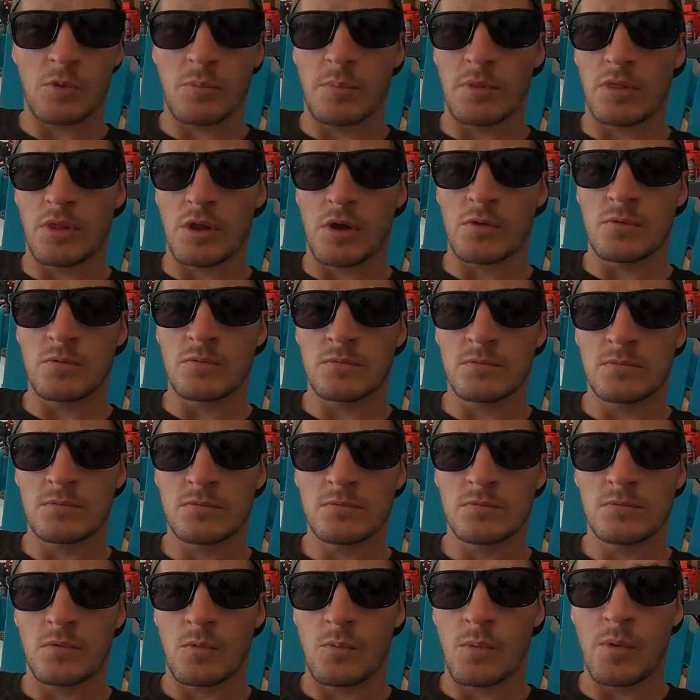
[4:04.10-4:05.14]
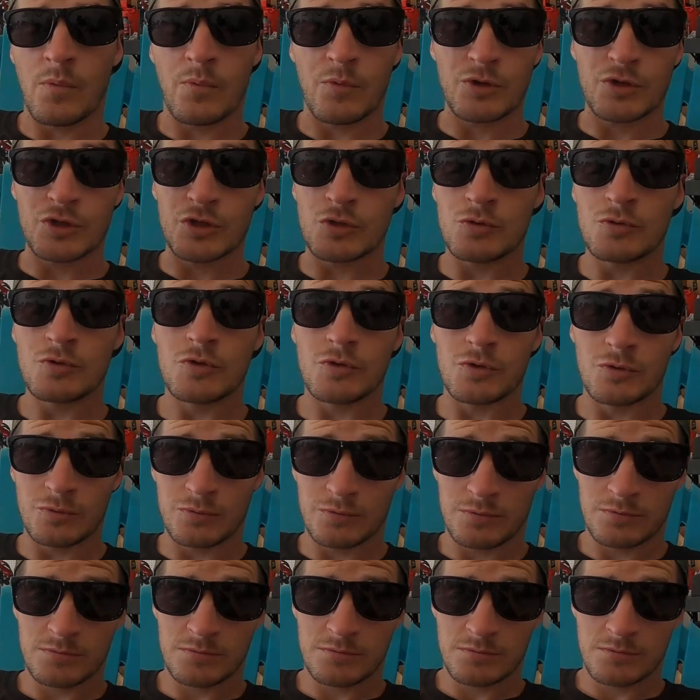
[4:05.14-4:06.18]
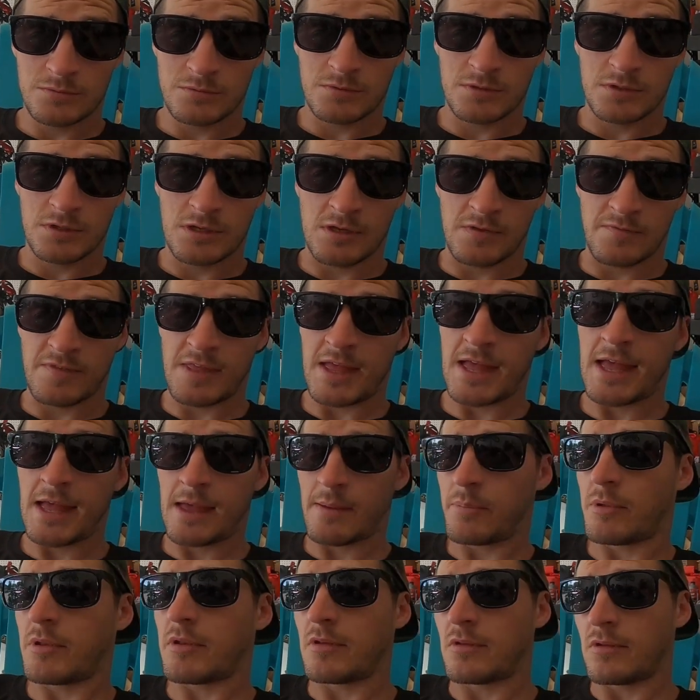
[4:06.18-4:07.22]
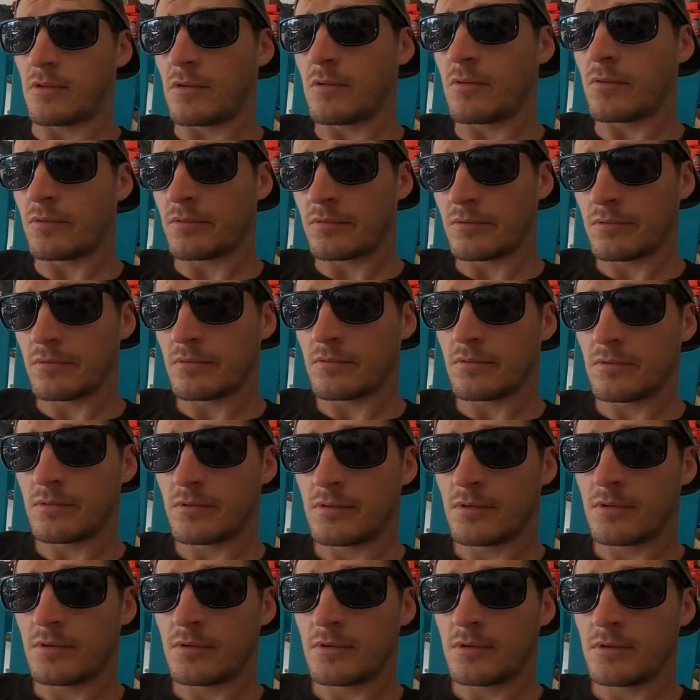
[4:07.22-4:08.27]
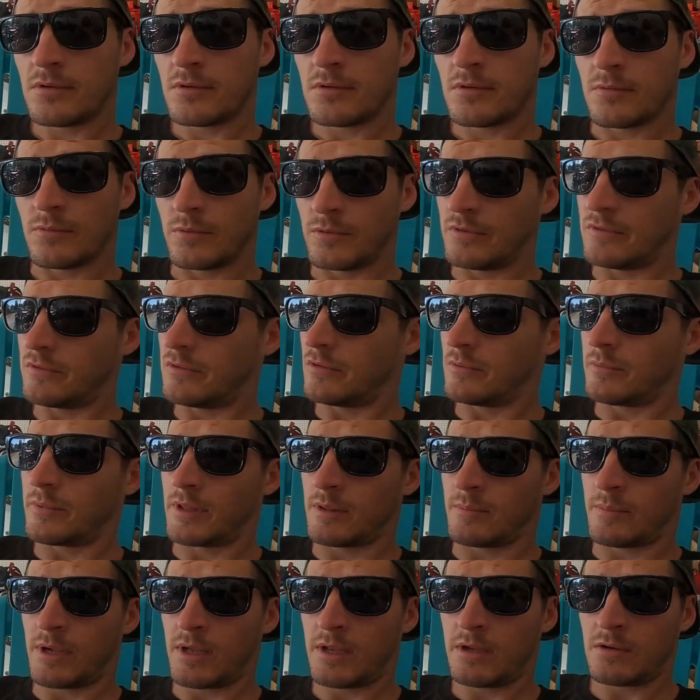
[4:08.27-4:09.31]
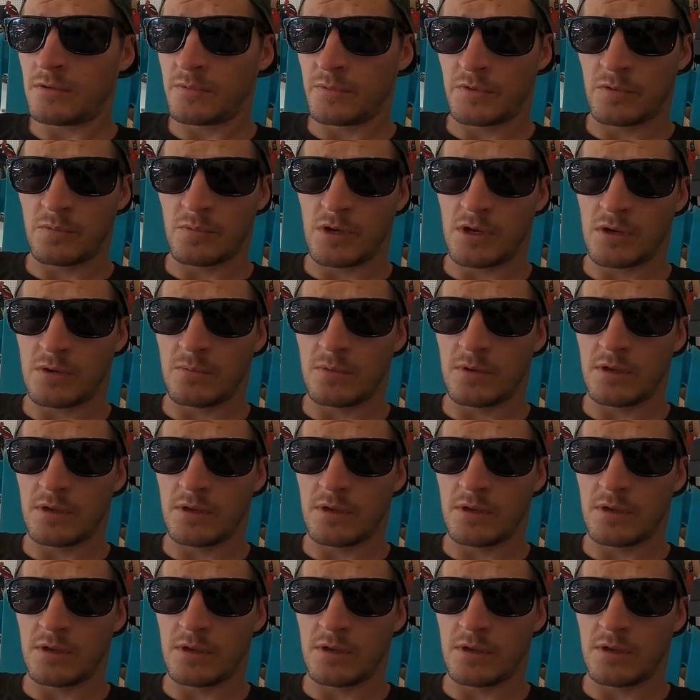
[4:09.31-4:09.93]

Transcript: know below. What would you do if that happened to you? Would you still buy the bike or would you walk